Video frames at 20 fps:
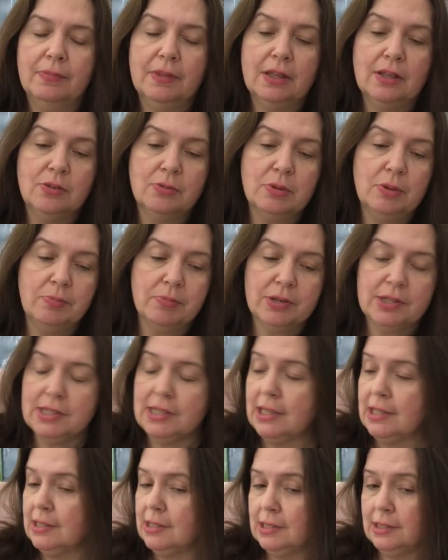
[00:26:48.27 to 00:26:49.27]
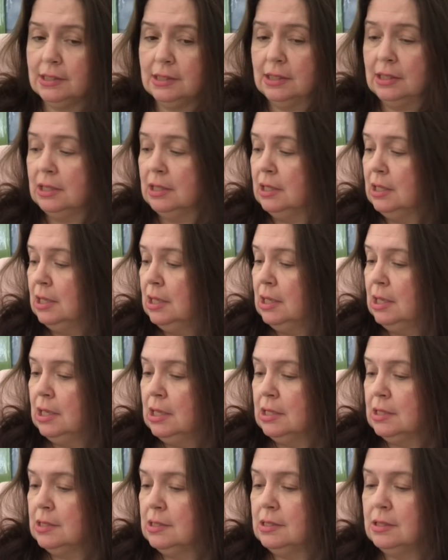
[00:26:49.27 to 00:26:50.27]
this will protect it.
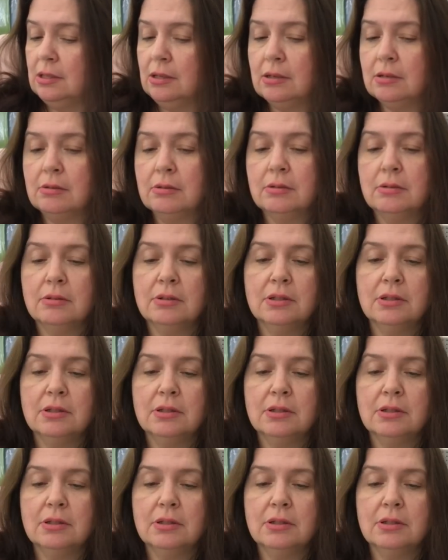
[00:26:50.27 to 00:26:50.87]
So.